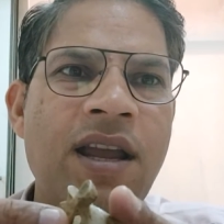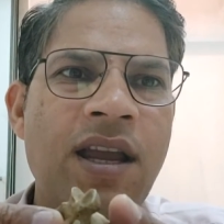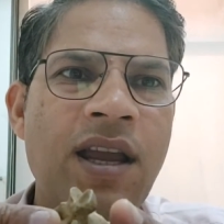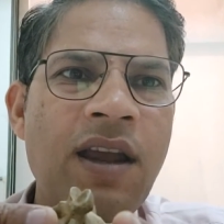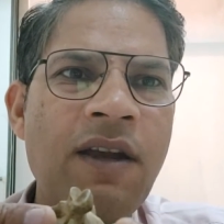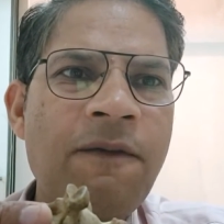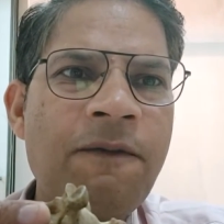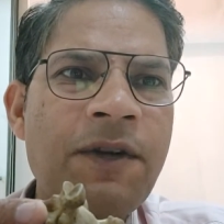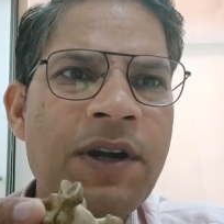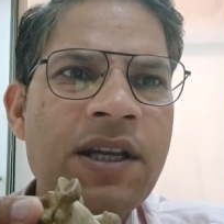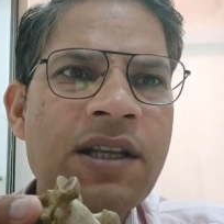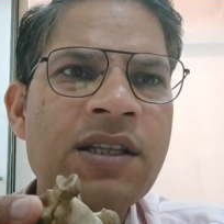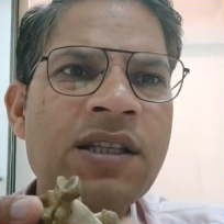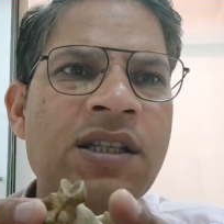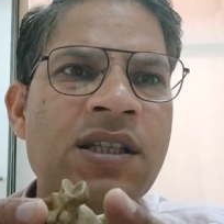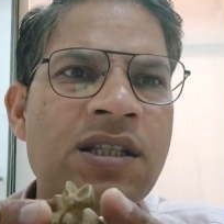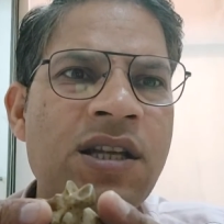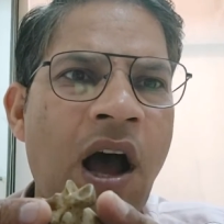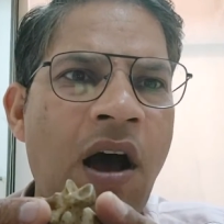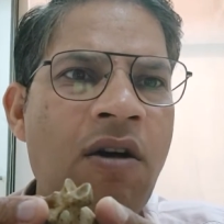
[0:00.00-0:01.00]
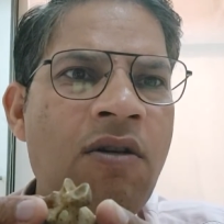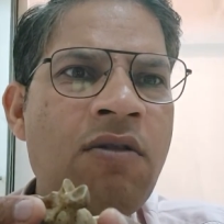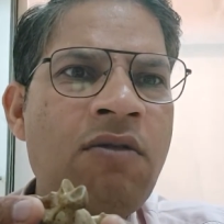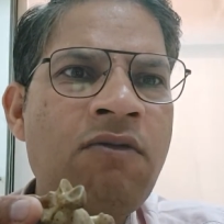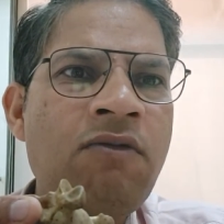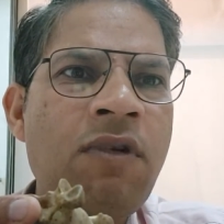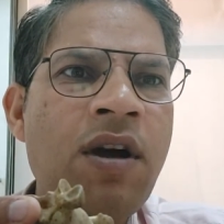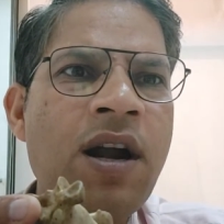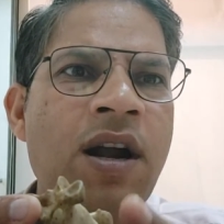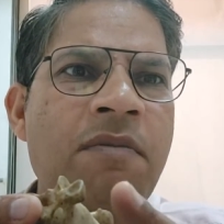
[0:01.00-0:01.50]
If it is
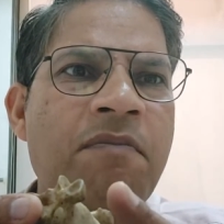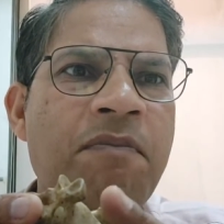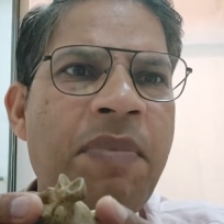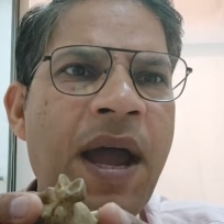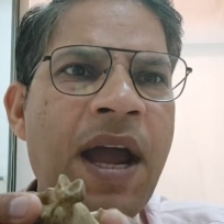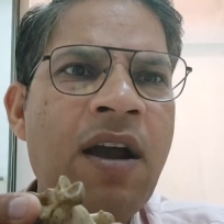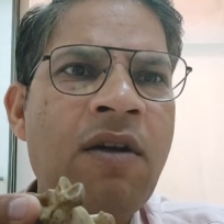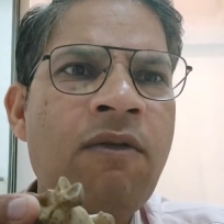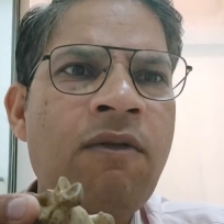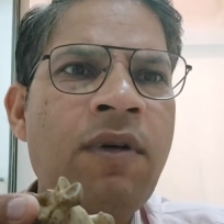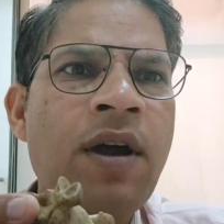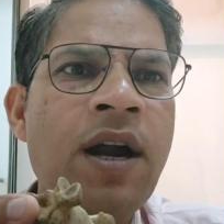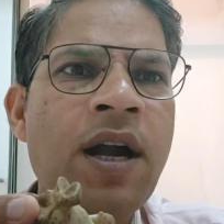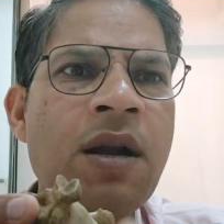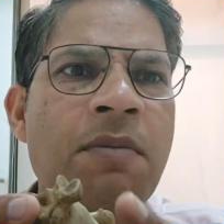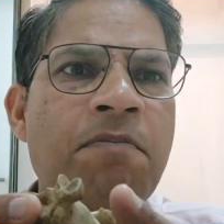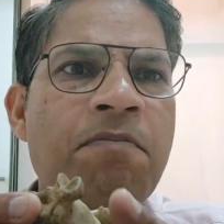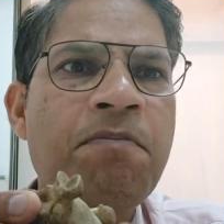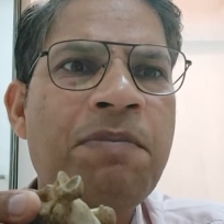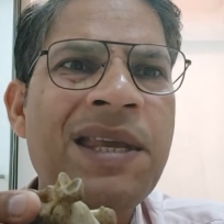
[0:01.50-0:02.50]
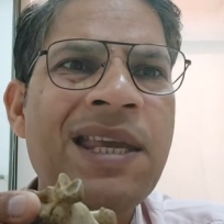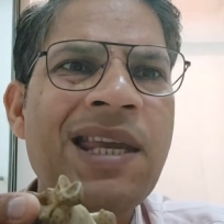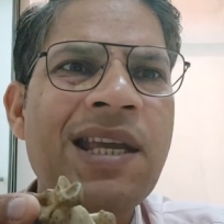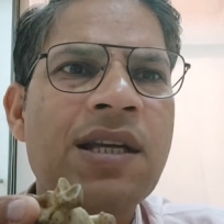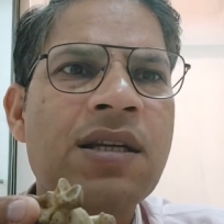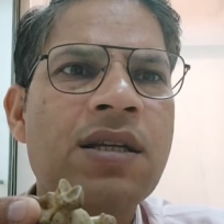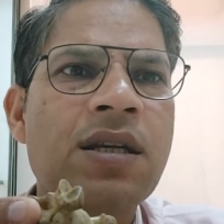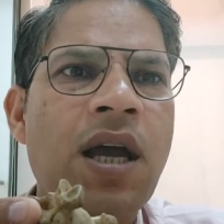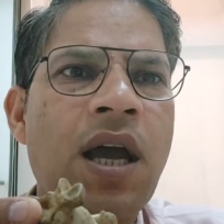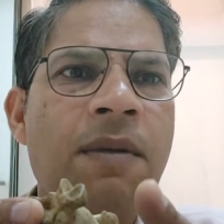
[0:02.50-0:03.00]
downward, backward,
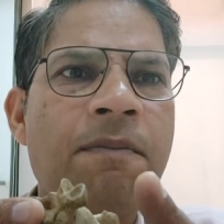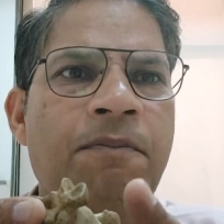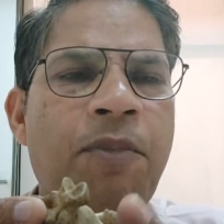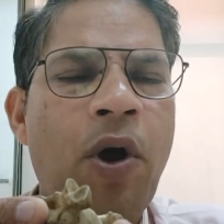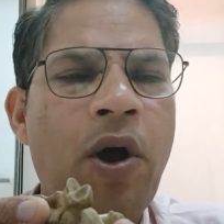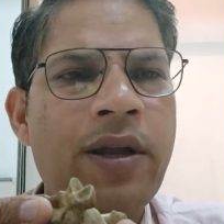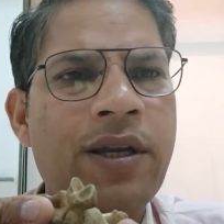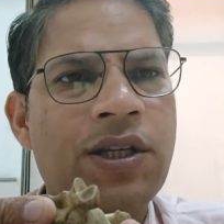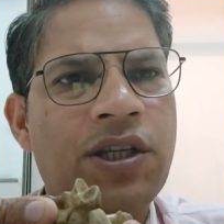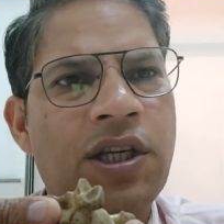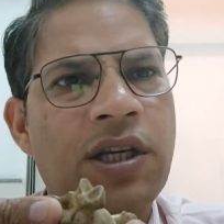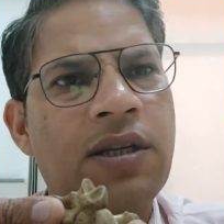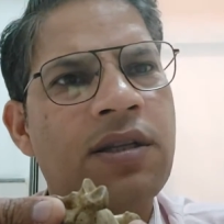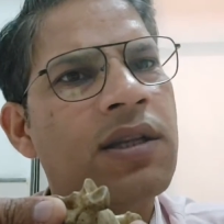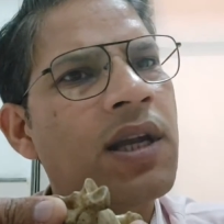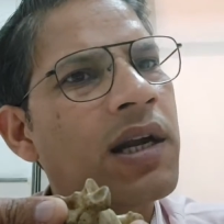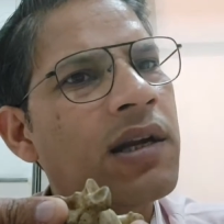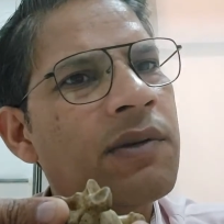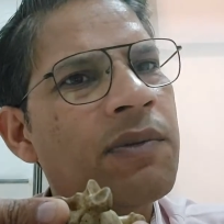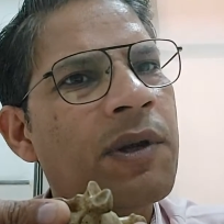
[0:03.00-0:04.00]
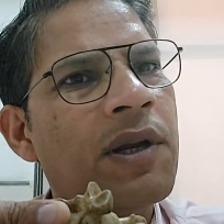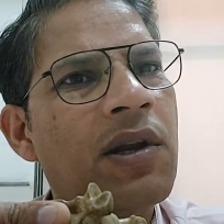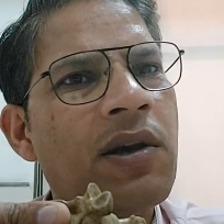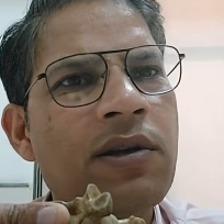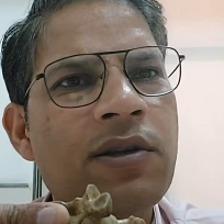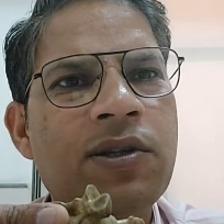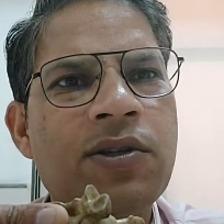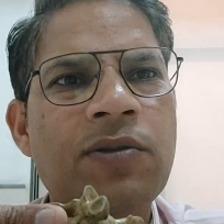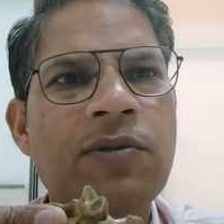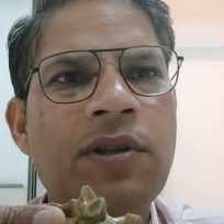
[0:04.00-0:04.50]
beaked and pointed, that
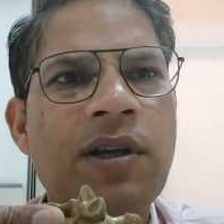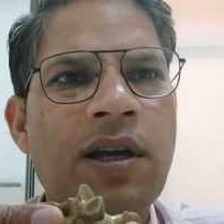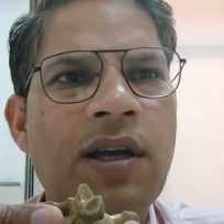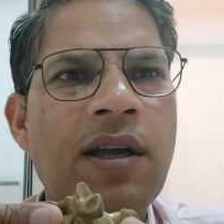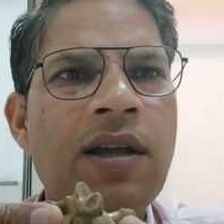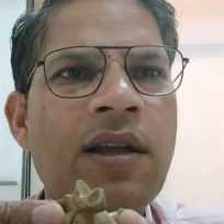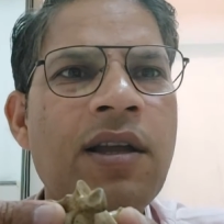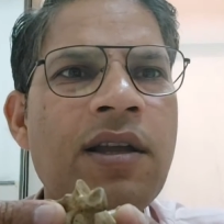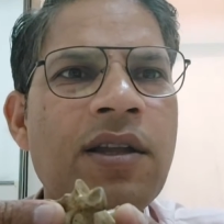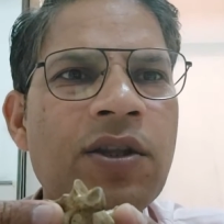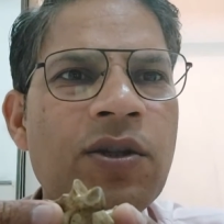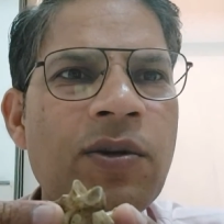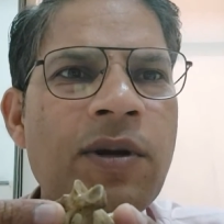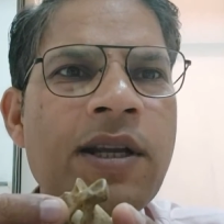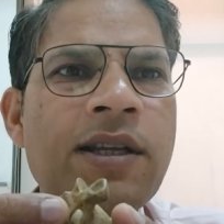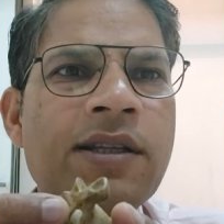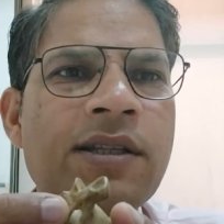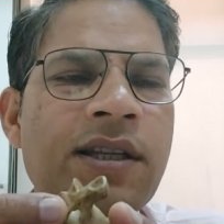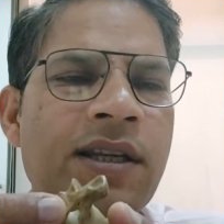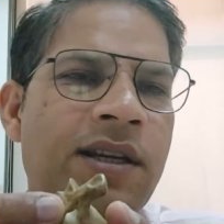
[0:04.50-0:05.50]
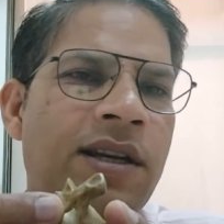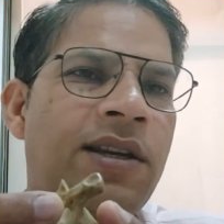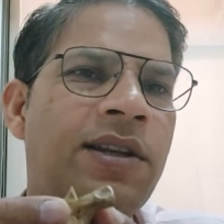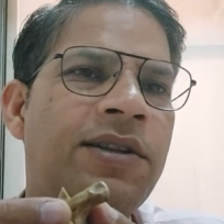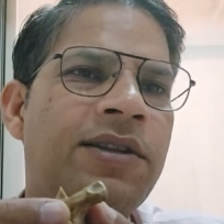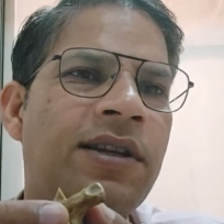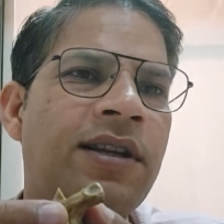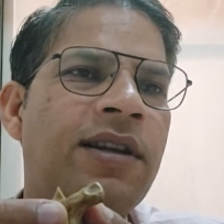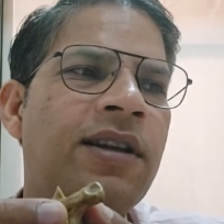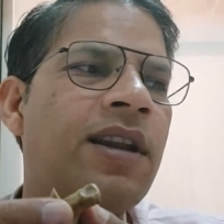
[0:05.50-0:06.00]
belongs to the thoracic
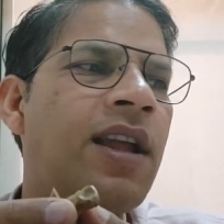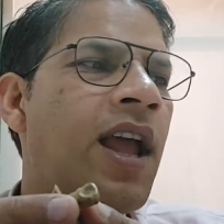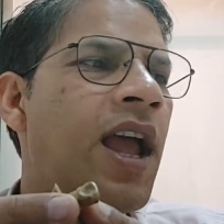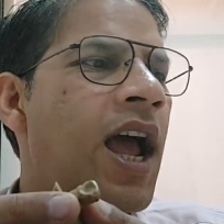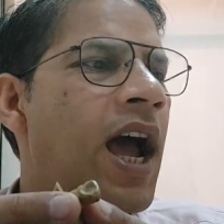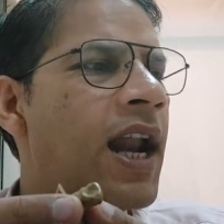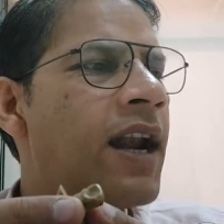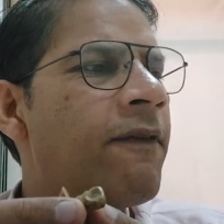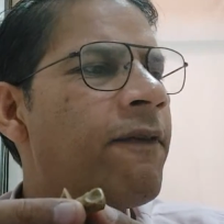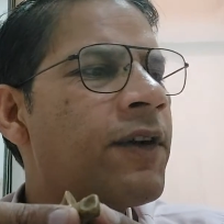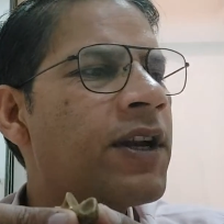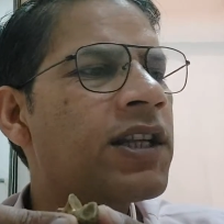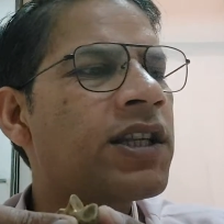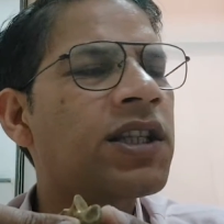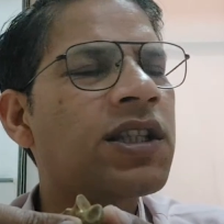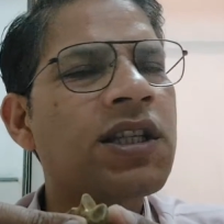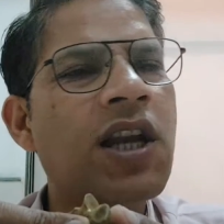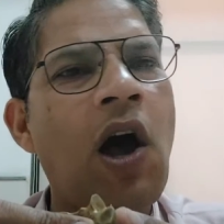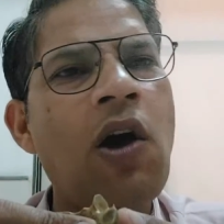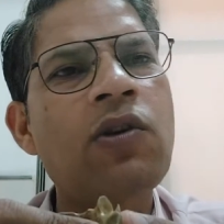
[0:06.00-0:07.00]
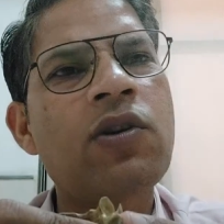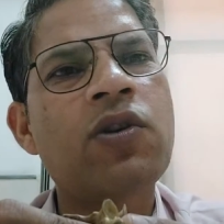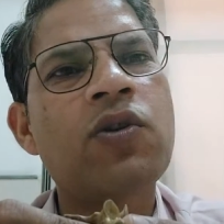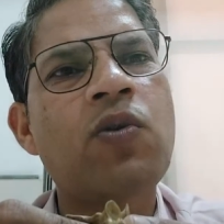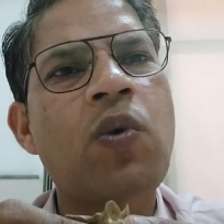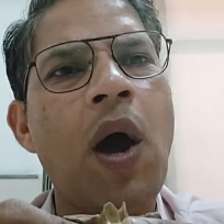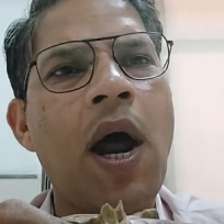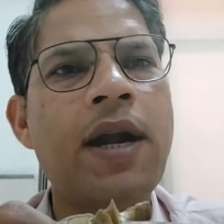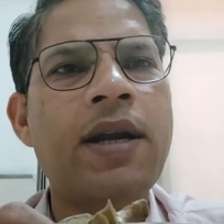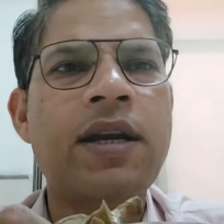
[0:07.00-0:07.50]
region. And if it is stout
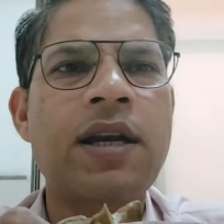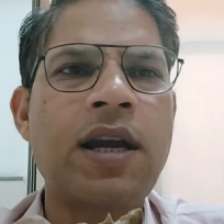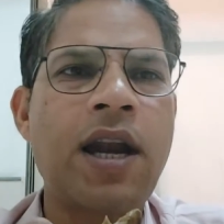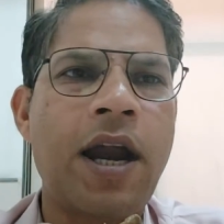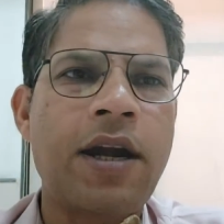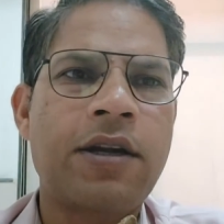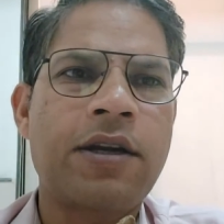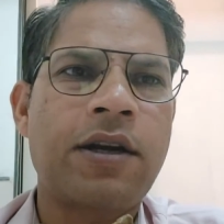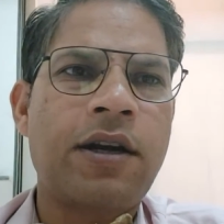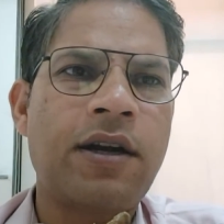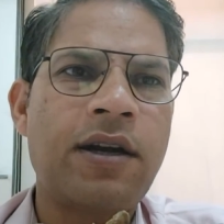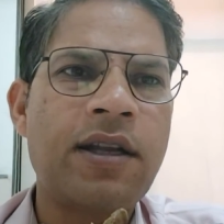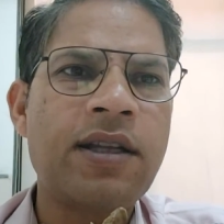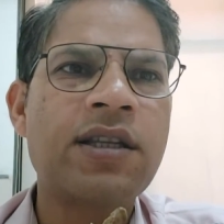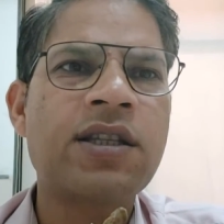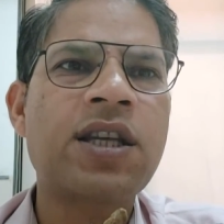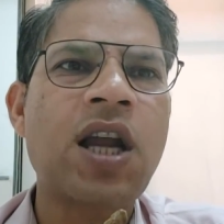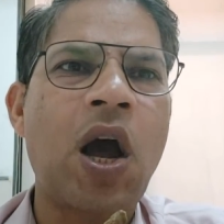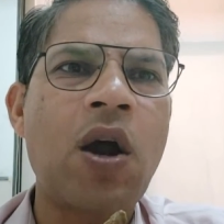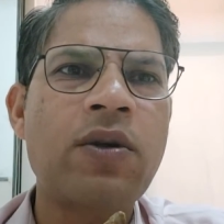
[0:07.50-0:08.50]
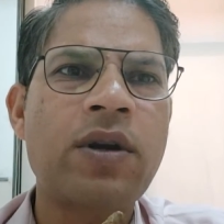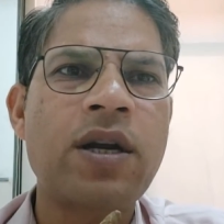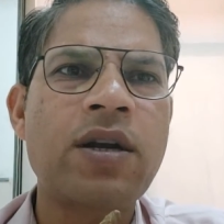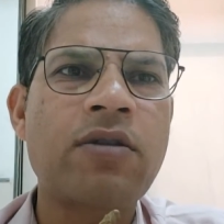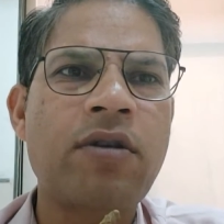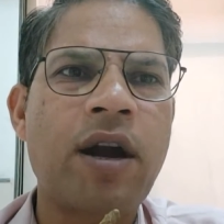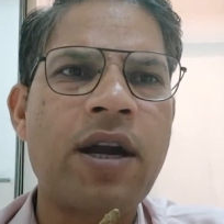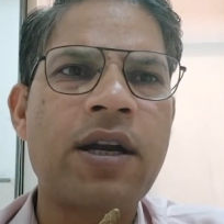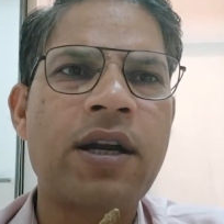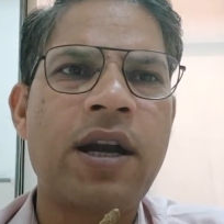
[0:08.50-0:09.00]
and
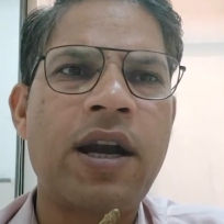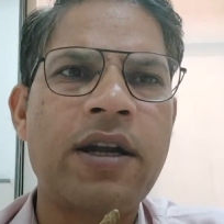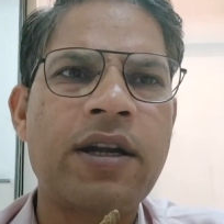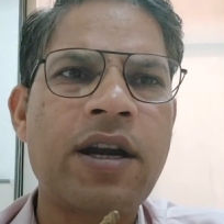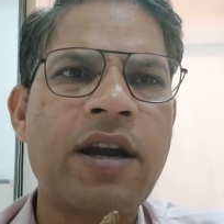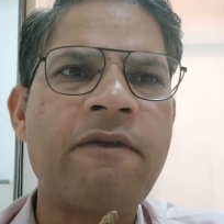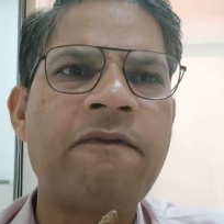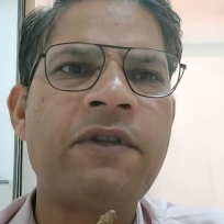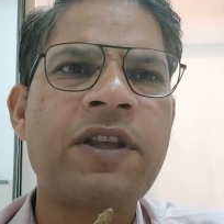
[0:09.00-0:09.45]
quadrilateral